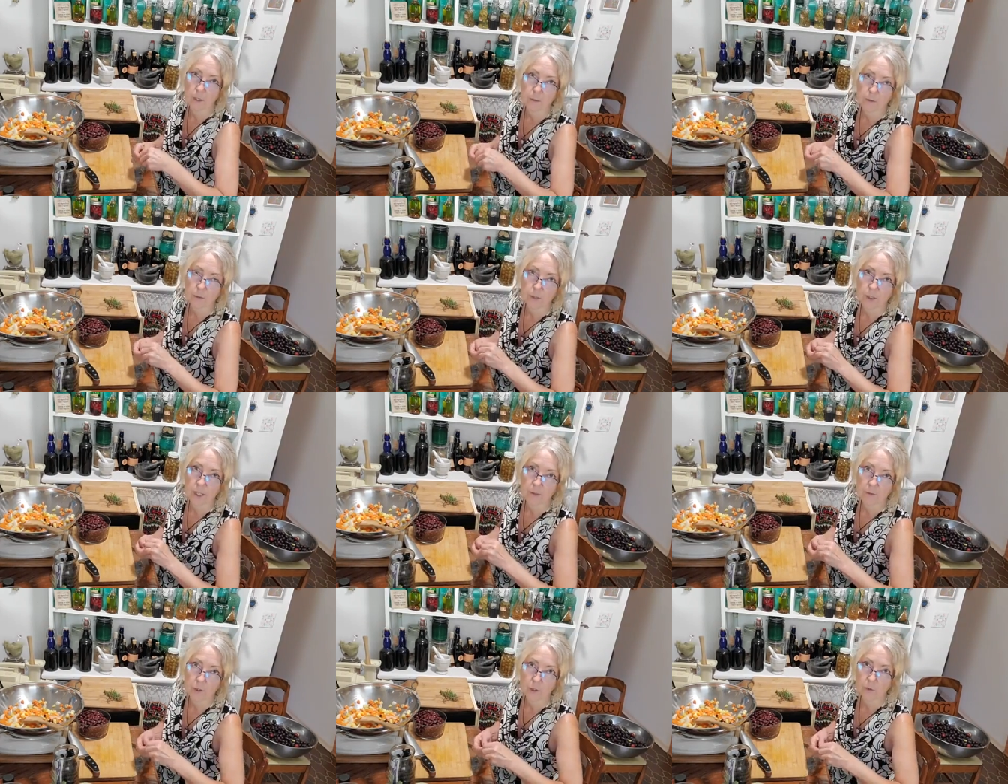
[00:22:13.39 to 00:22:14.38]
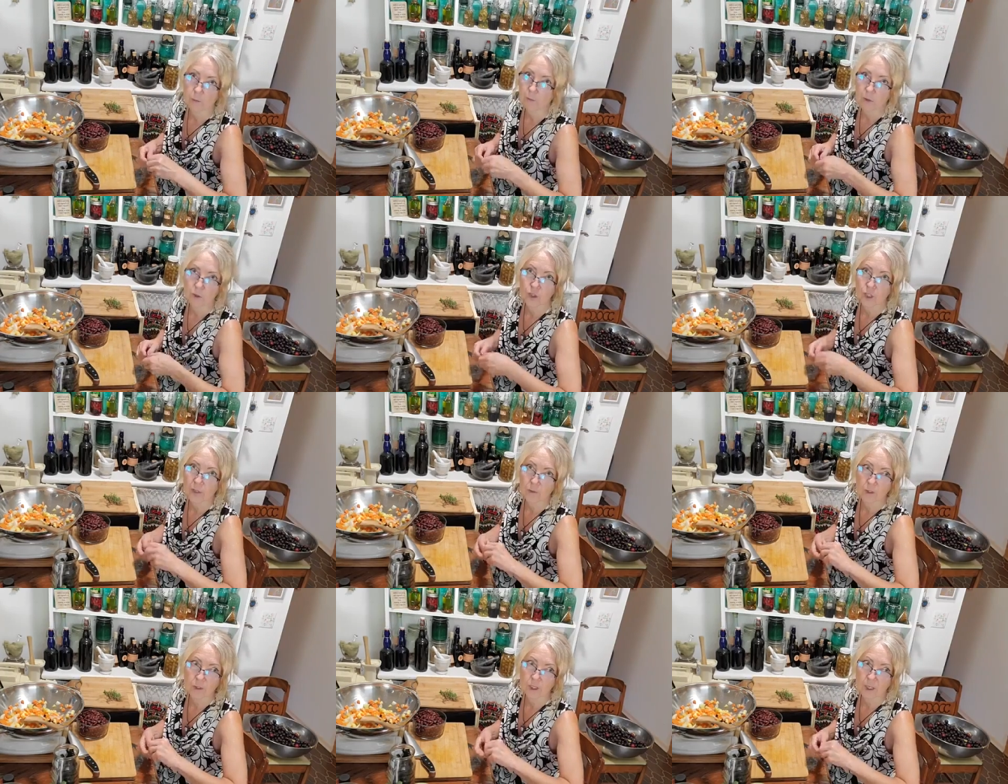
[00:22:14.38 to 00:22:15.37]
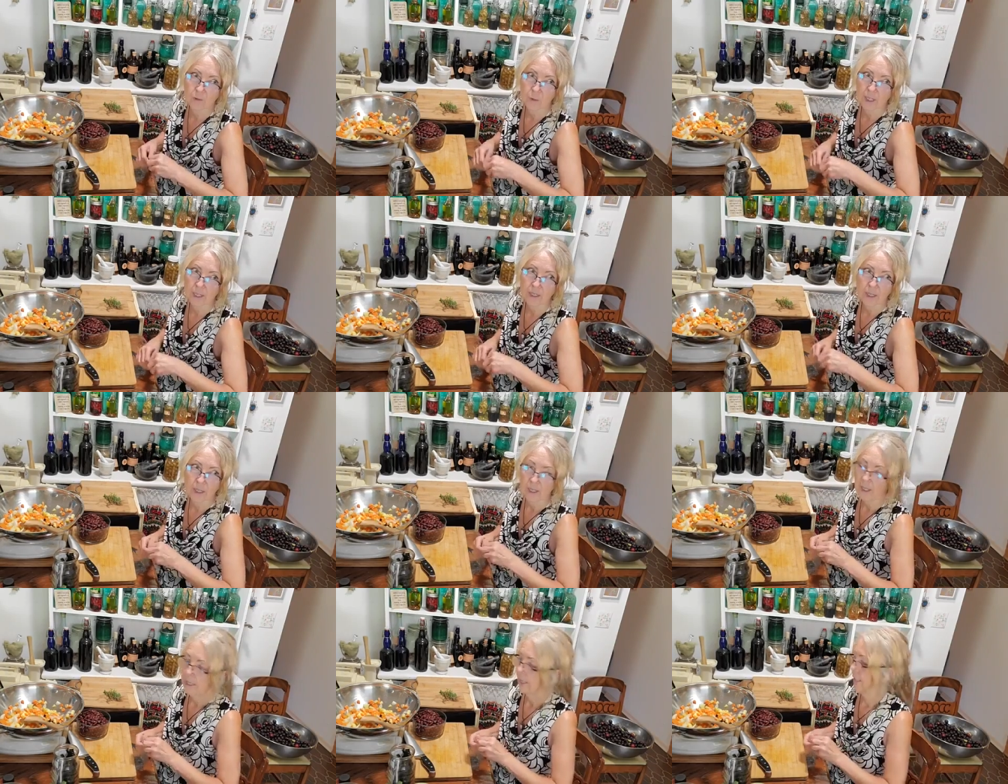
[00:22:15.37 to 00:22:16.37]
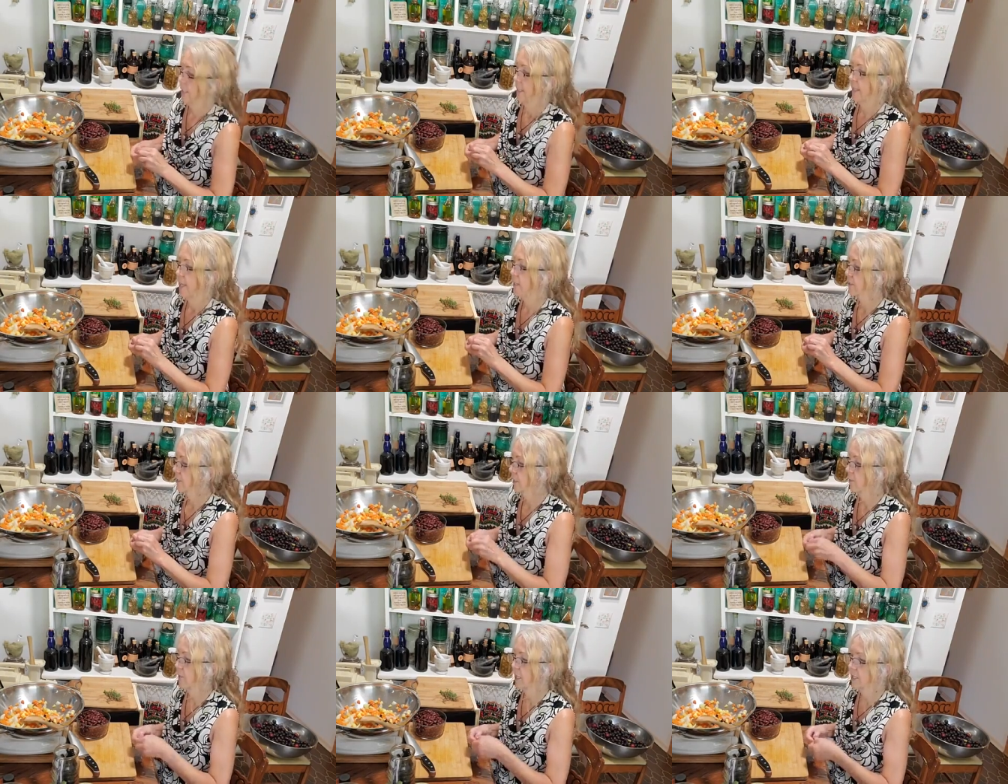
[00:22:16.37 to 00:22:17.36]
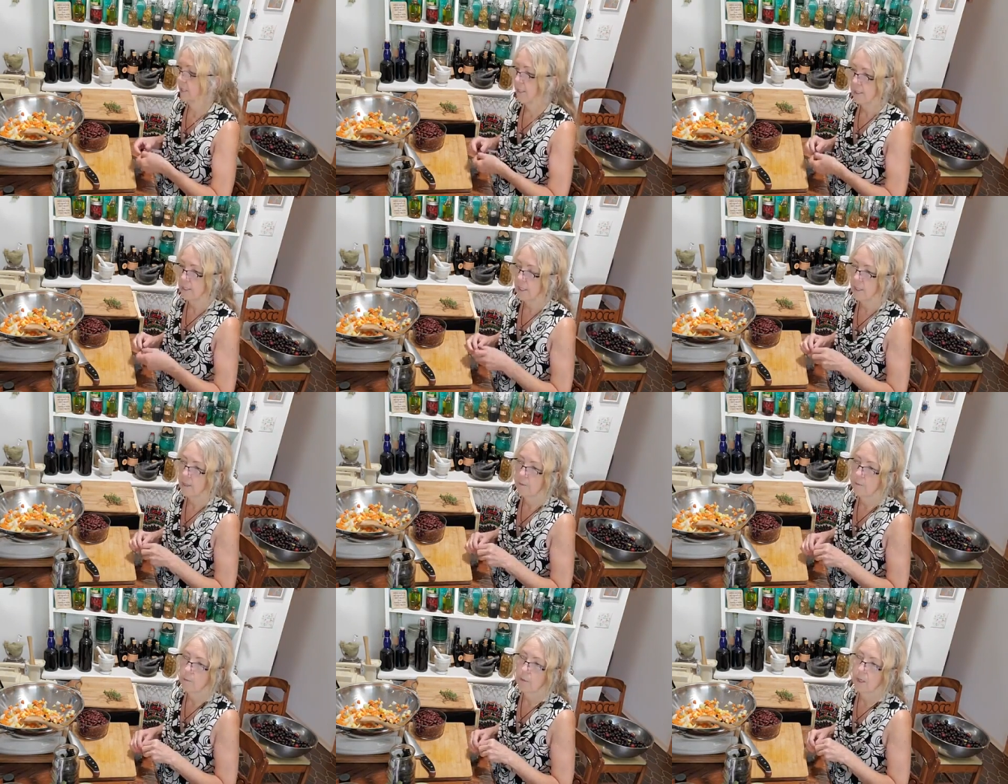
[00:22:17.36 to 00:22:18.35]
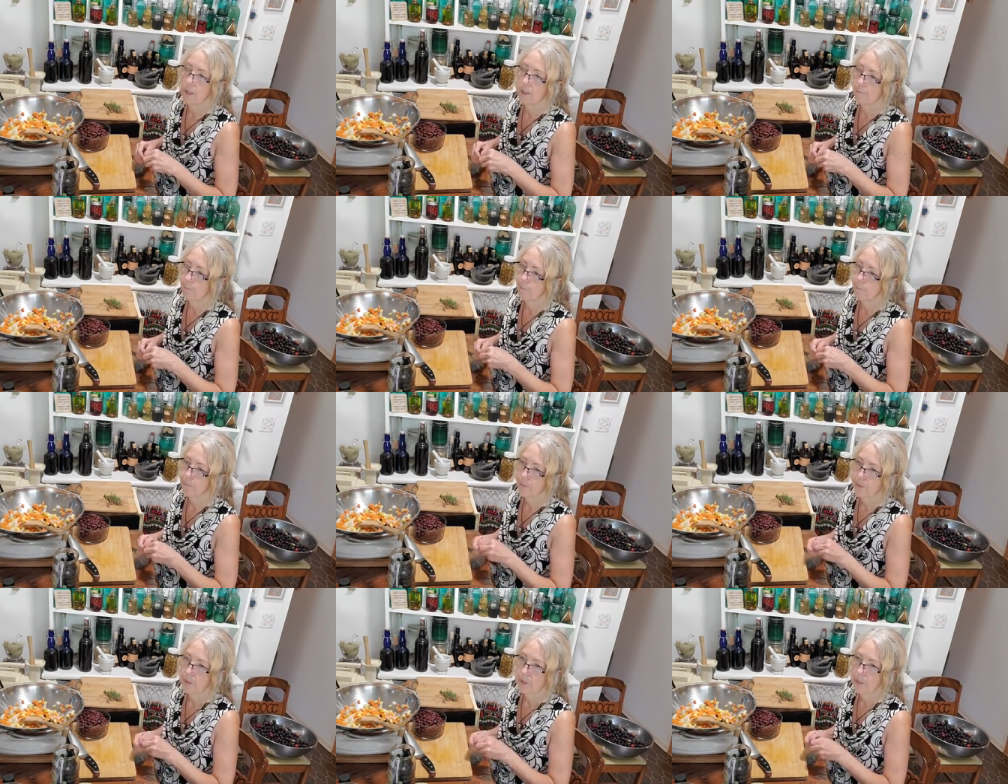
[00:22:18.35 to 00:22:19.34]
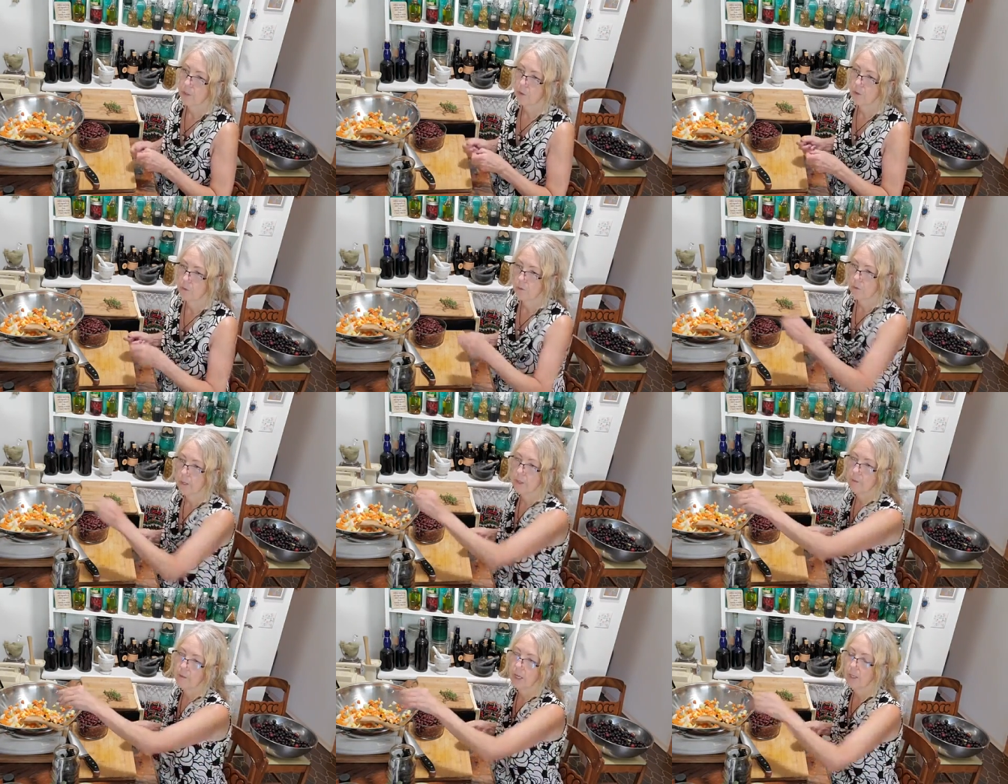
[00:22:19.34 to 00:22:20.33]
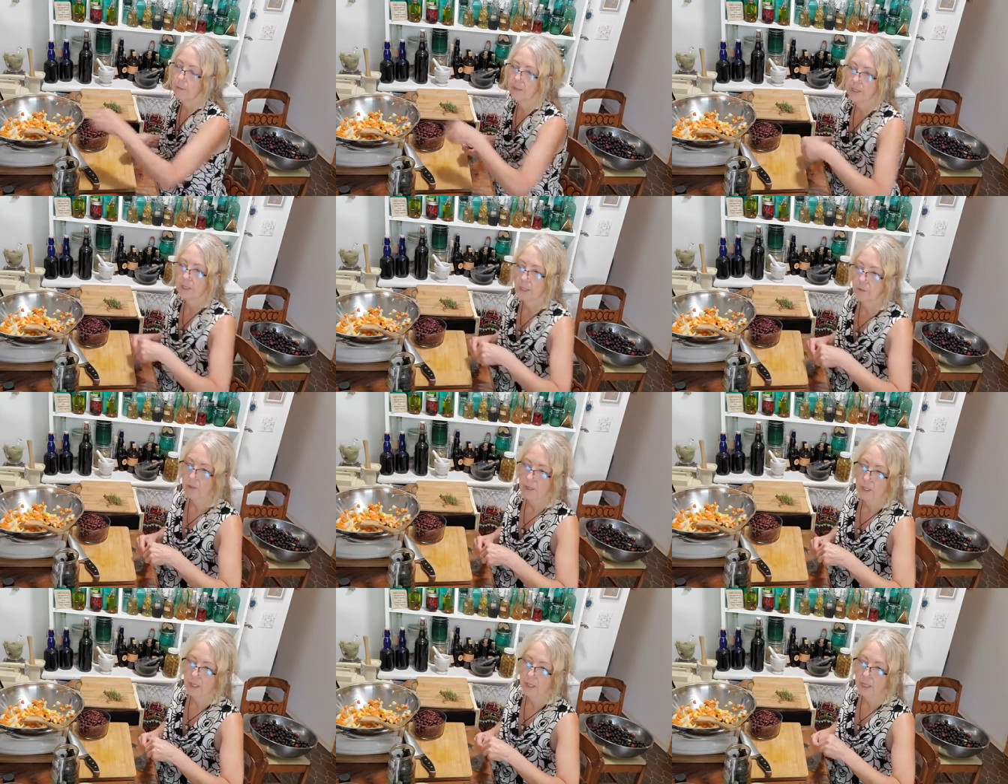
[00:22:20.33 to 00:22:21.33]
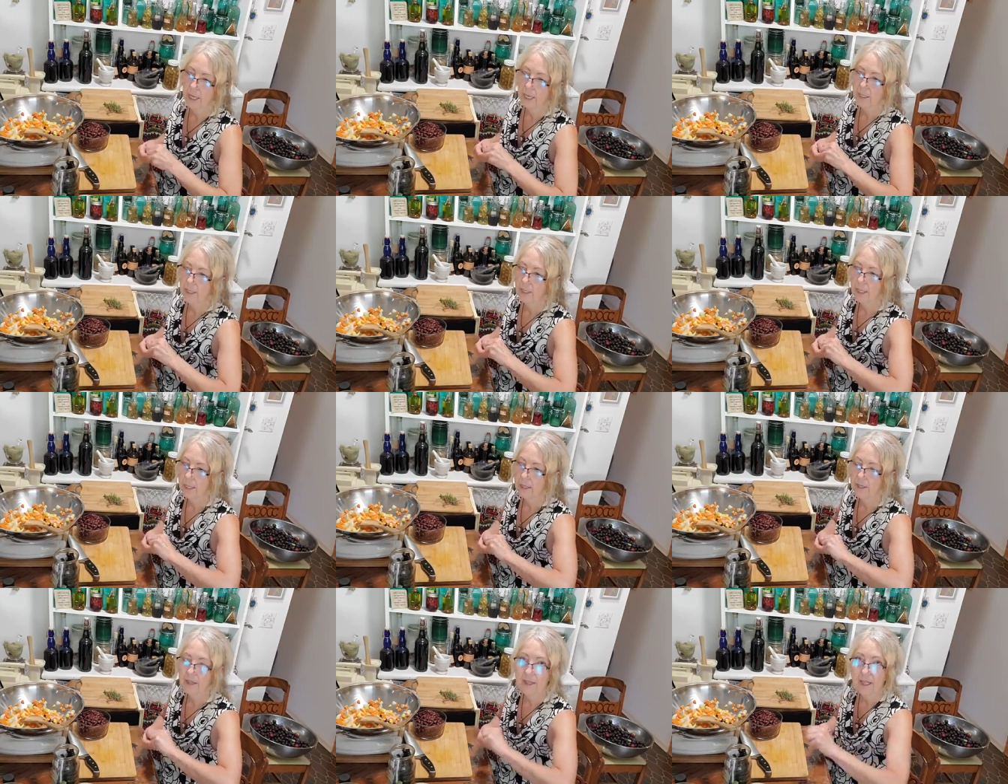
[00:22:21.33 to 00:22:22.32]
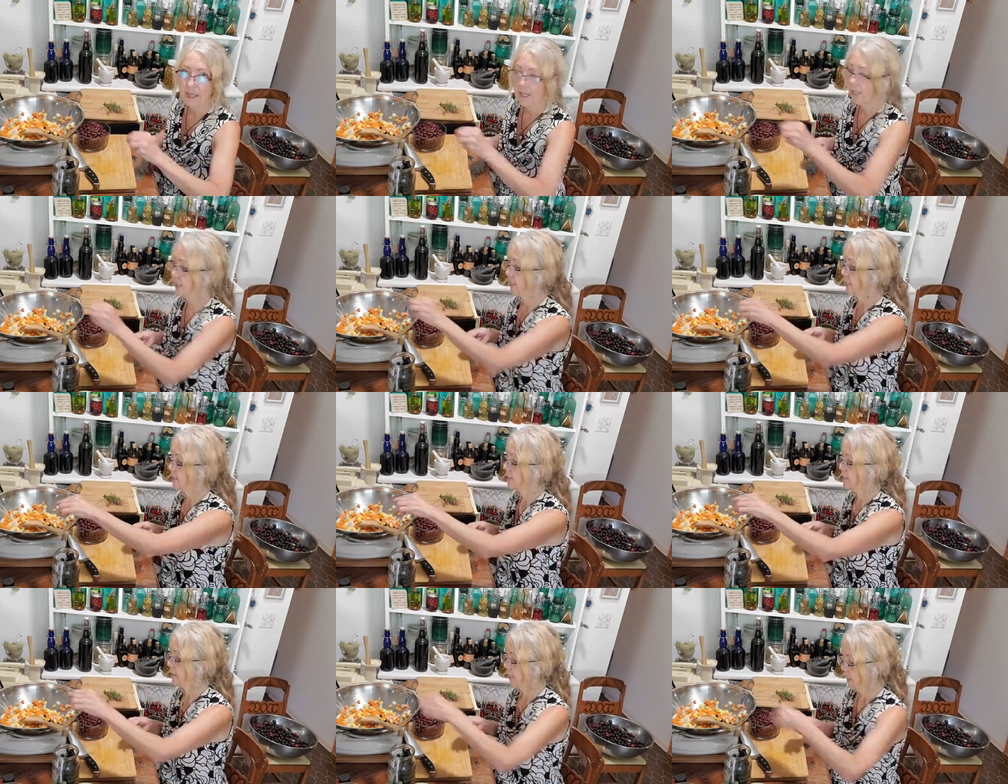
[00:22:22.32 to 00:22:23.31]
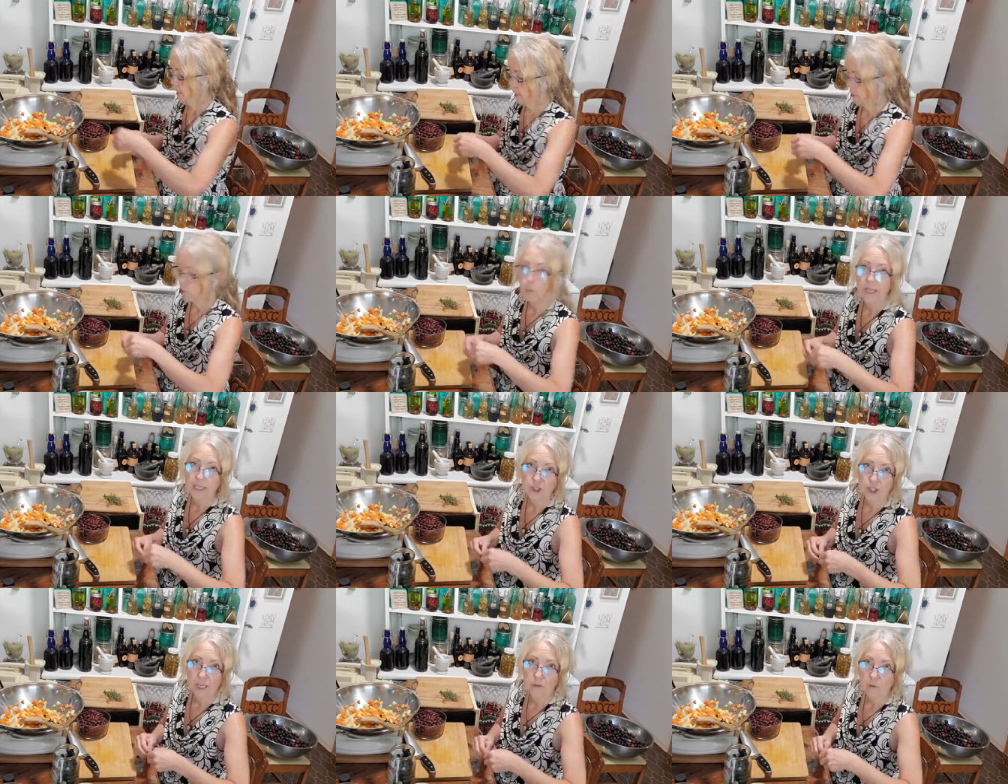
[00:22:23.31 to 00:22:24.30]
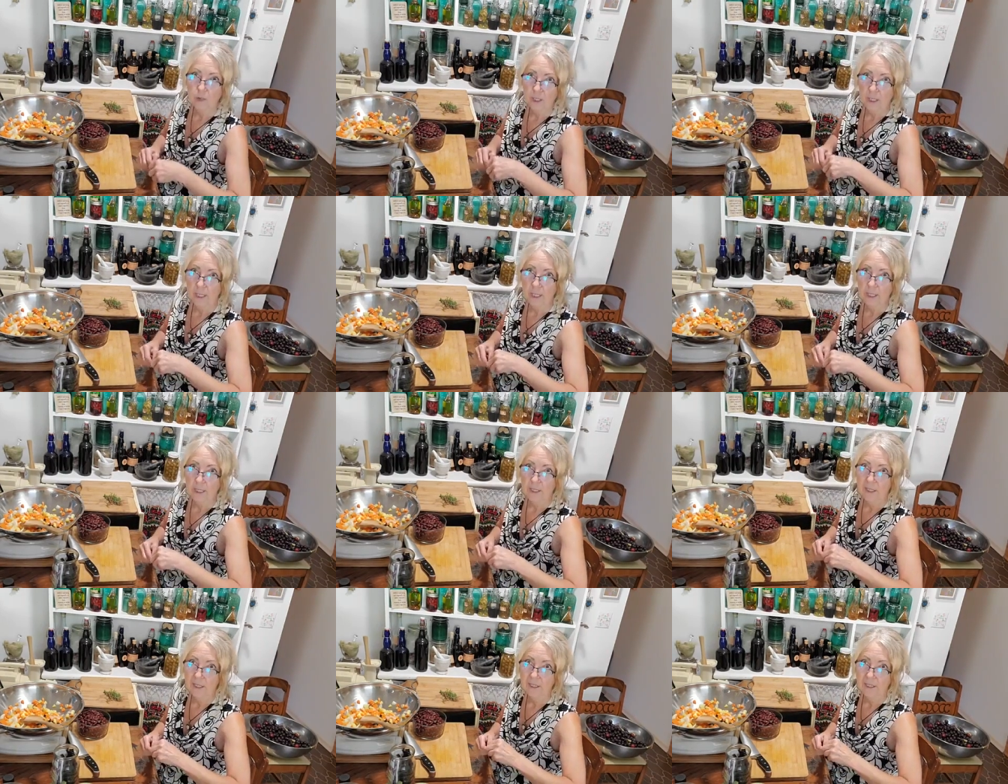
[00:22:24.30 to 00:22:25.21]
of the foods have your general stuff, right? Calcium, magnesium, and the vitamins and everything. And the thing is, we generally